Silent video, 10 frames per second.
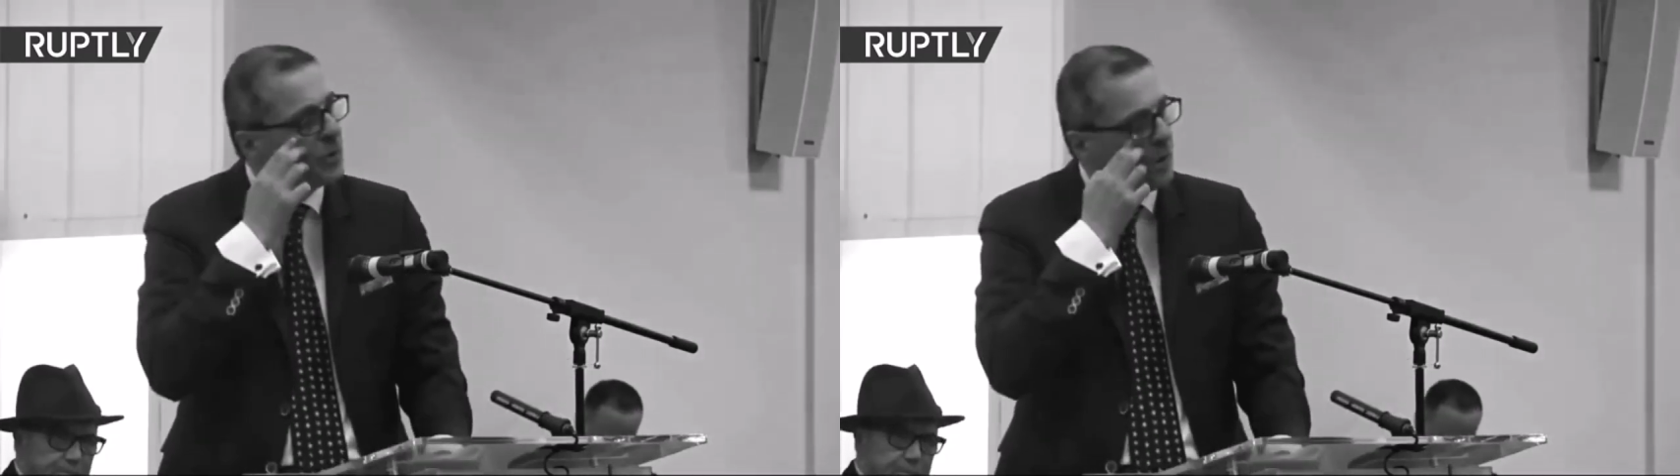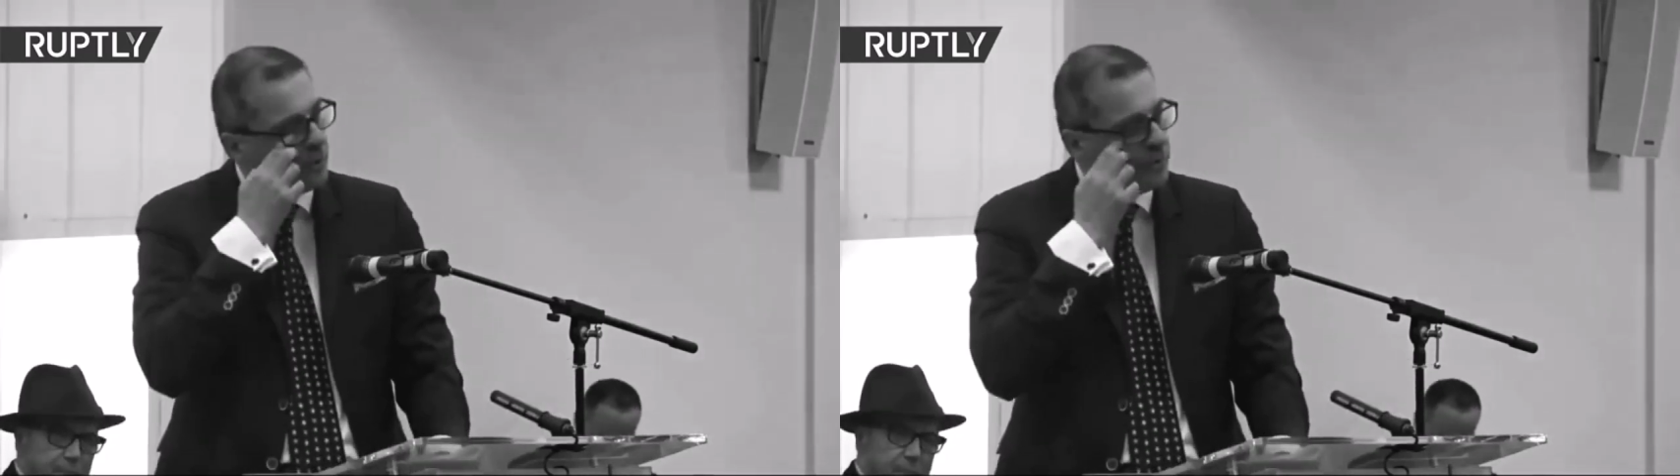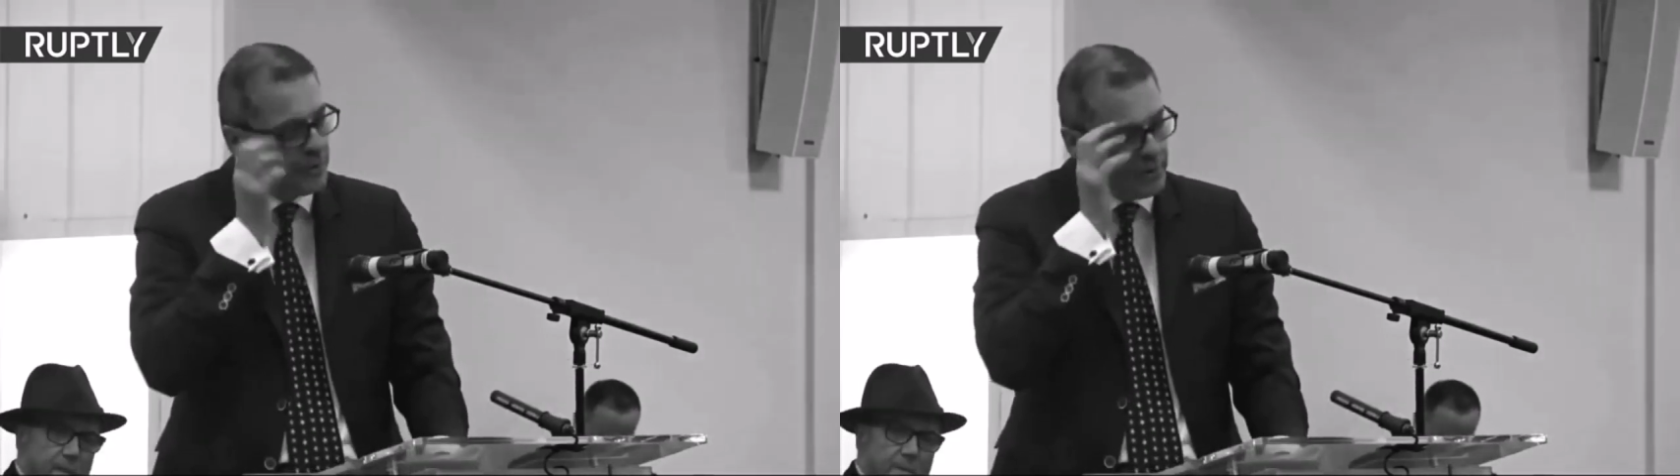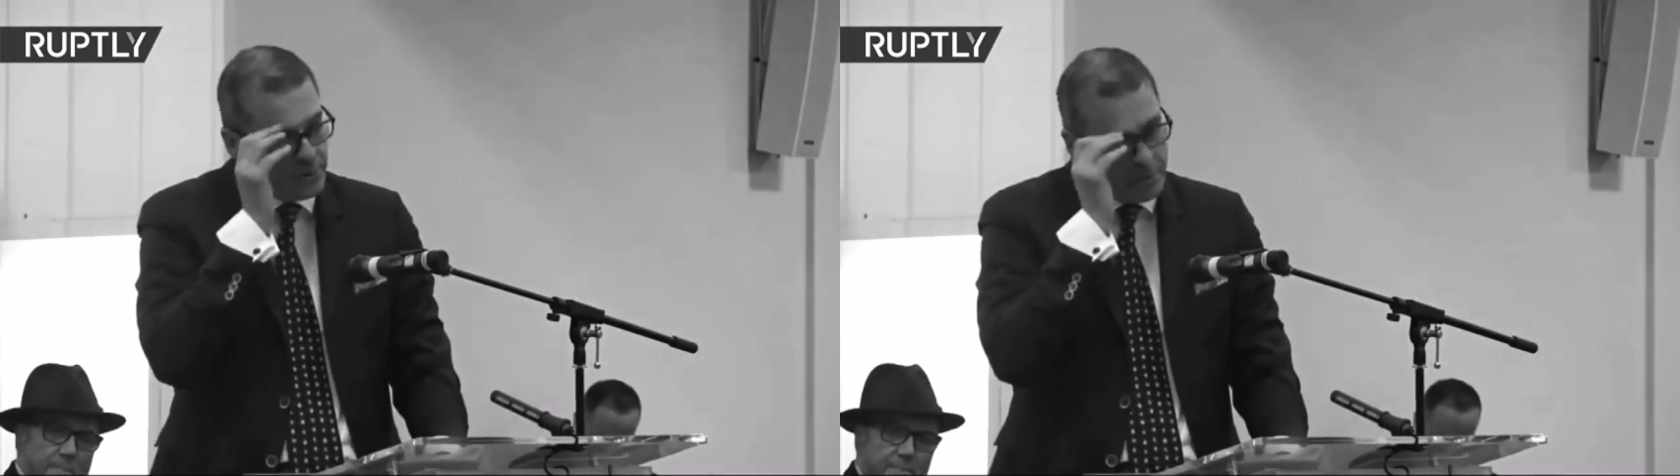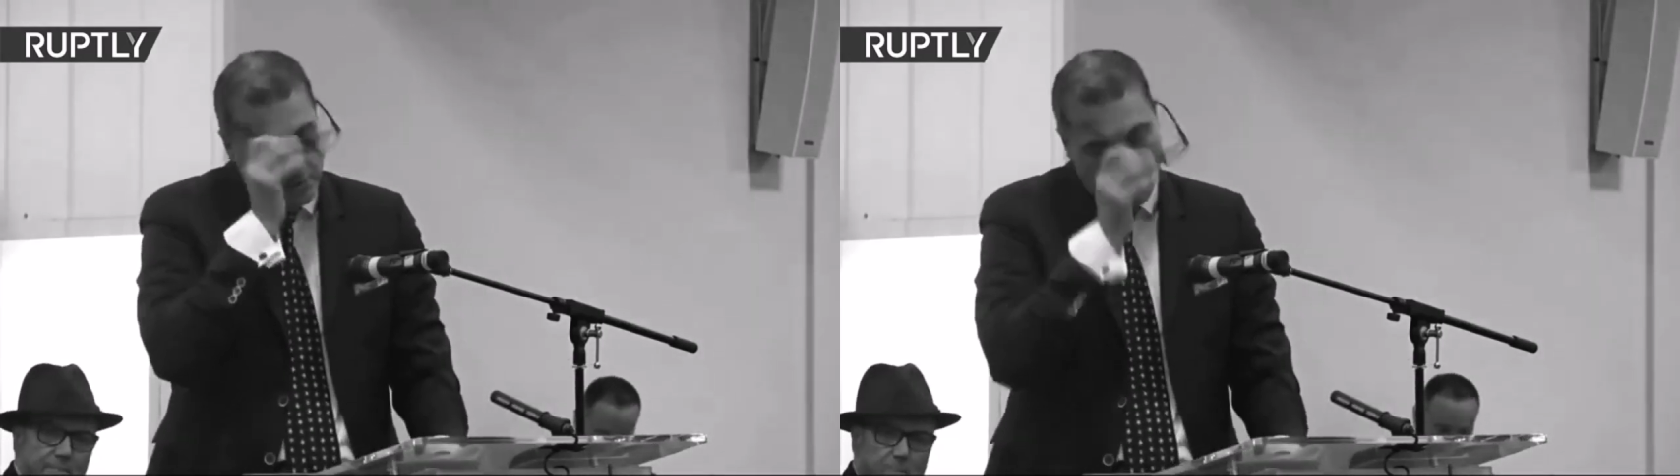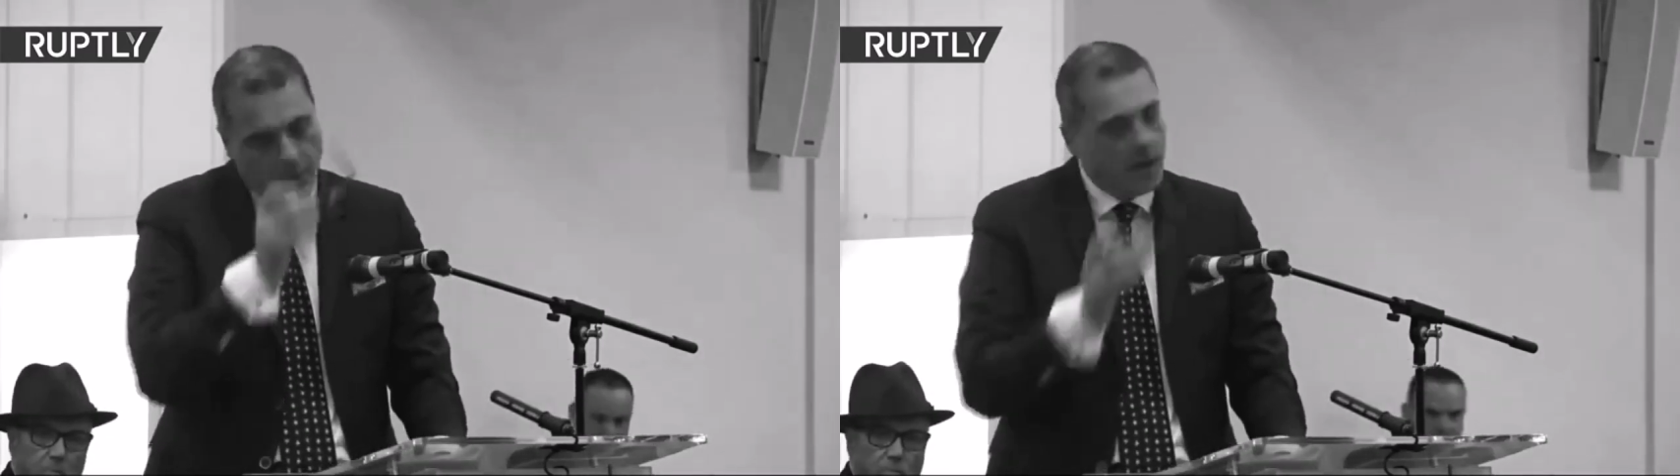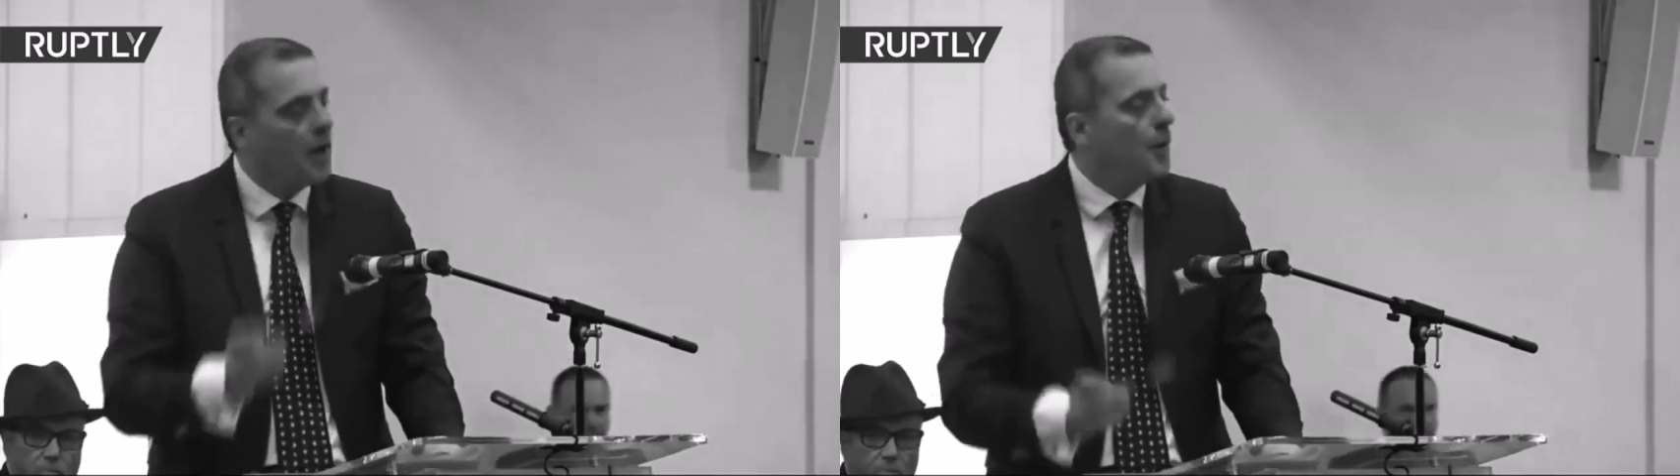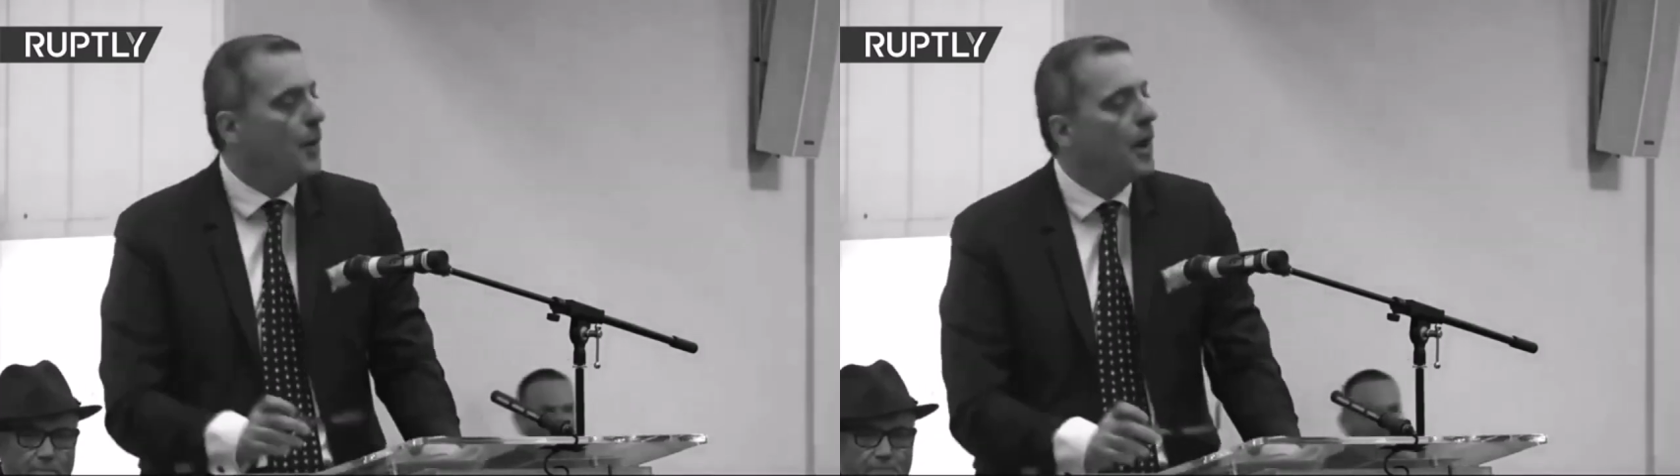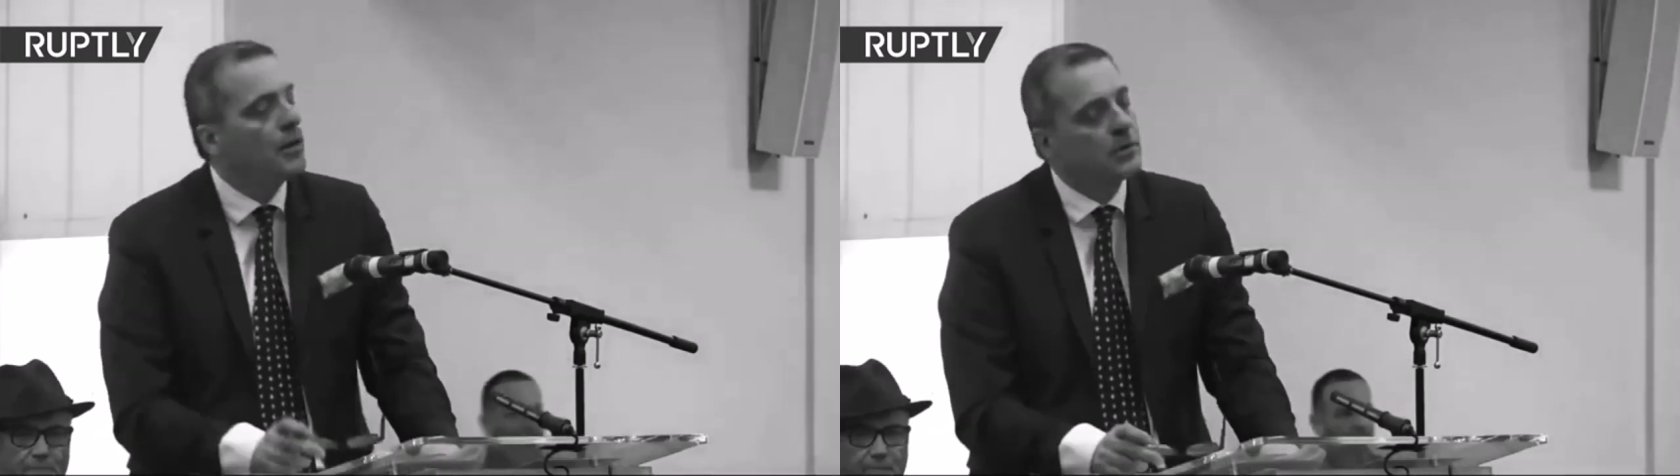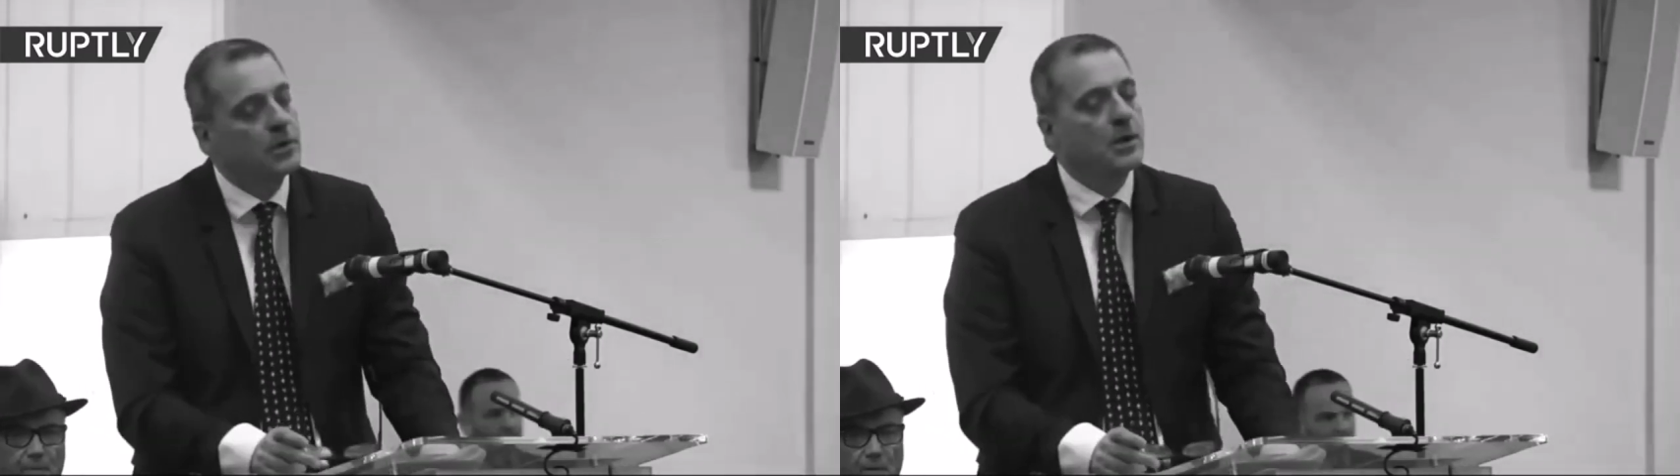confident
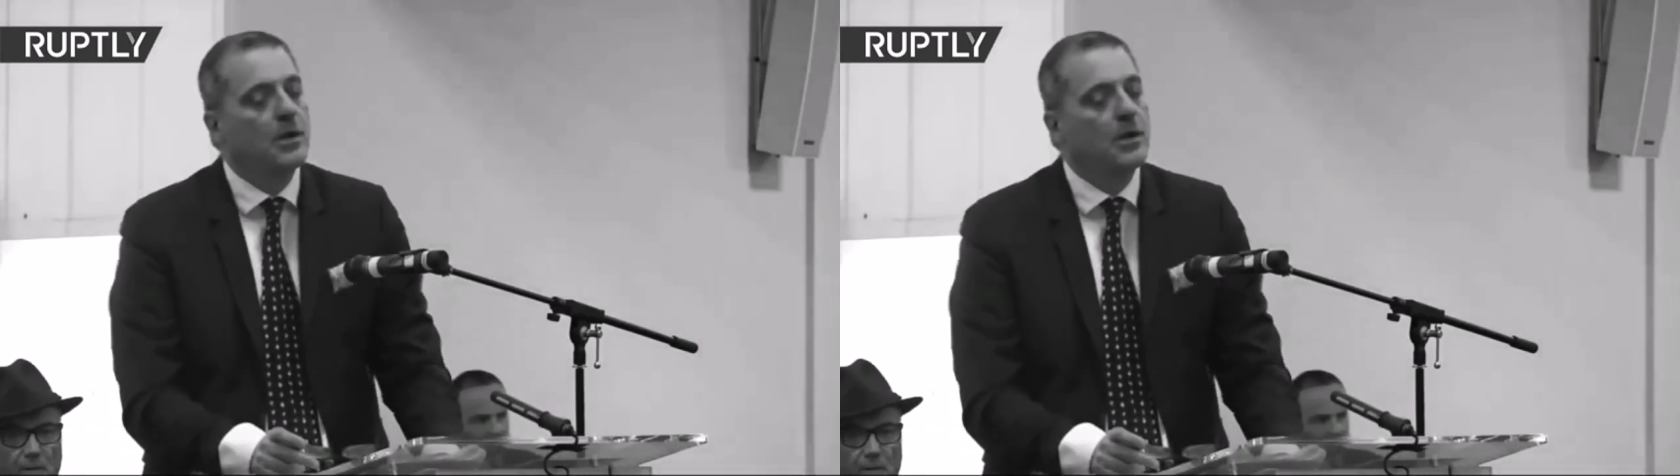about